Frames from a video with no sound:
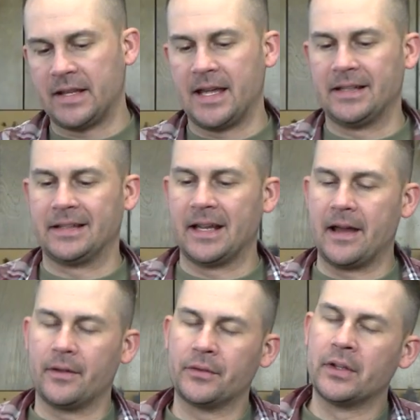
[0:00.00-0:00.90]
that
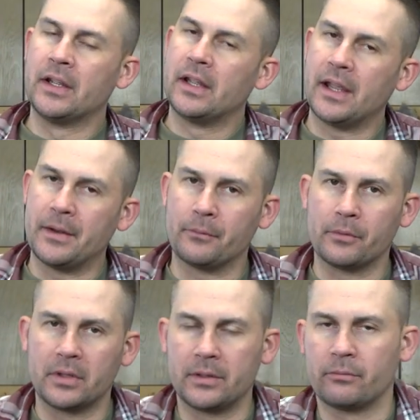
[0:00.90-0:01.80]
down and
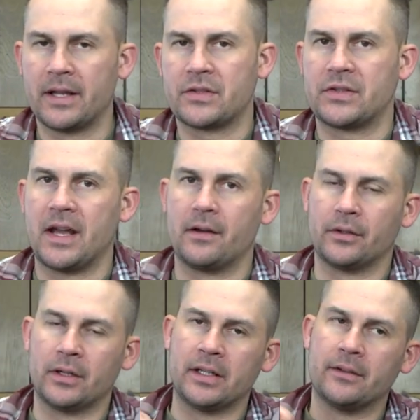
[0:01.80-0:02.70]
really wrench down
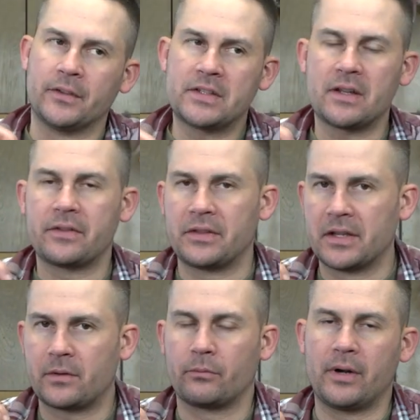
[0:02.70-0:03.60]
on it. If it's a
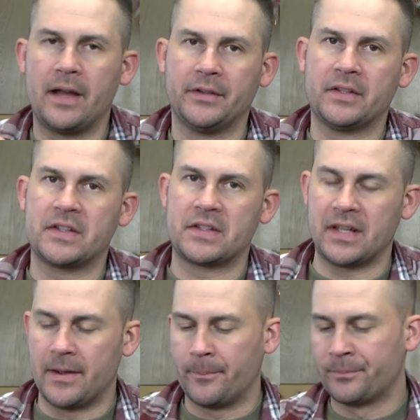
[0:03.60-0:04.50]
thick rounded
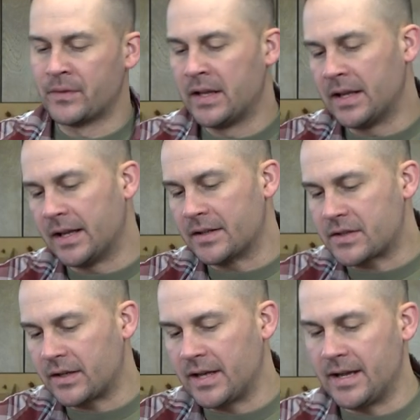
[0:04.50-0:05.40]
stem,
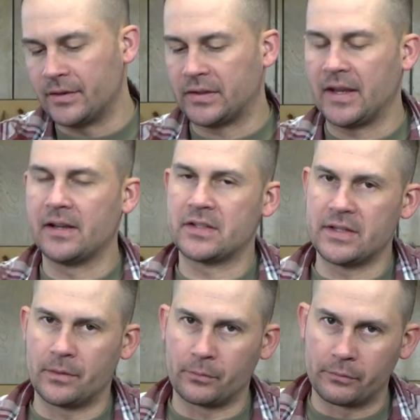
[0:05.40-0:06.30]
it's gonna have a
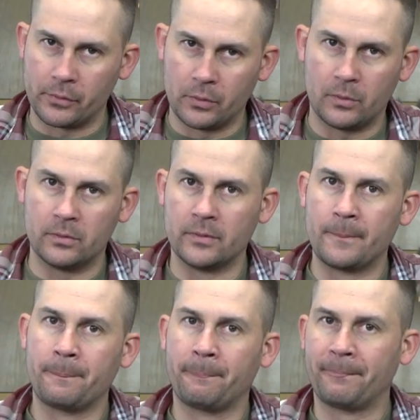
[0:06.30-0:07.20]
tendency to roll
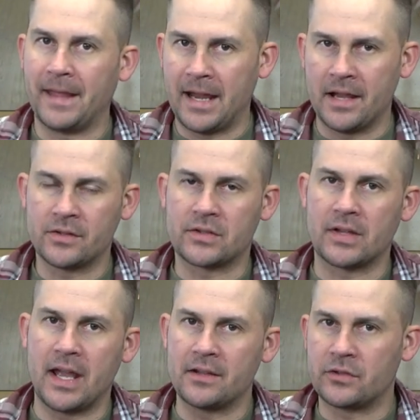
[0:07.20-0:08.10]

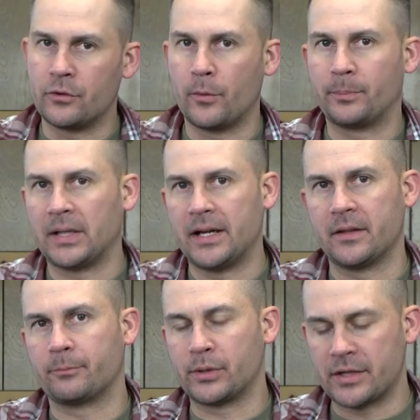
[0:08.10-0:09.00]
as you apply
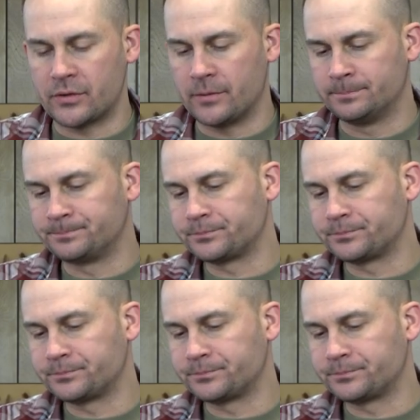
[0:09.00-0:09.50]
the pressure.